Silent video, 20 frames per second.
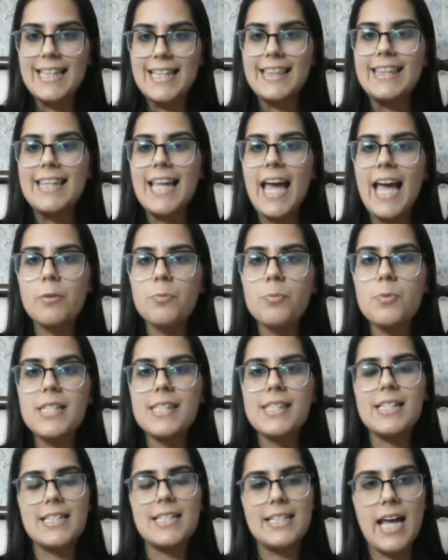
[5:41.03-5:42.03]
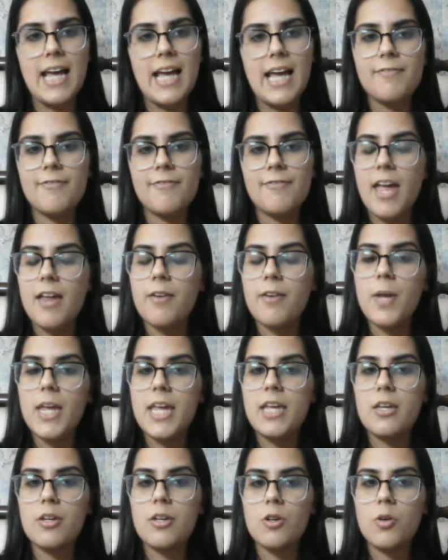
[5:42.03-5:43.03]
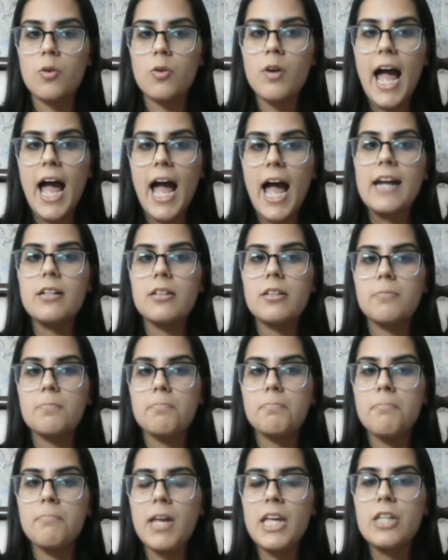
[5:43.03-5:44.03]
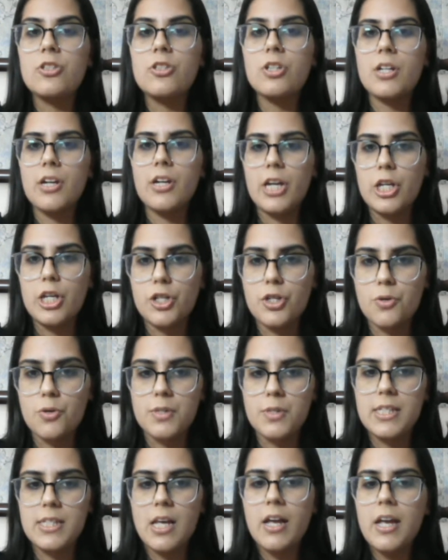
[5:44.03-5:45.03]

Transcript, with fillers: that was the time where we, you know, had major issues.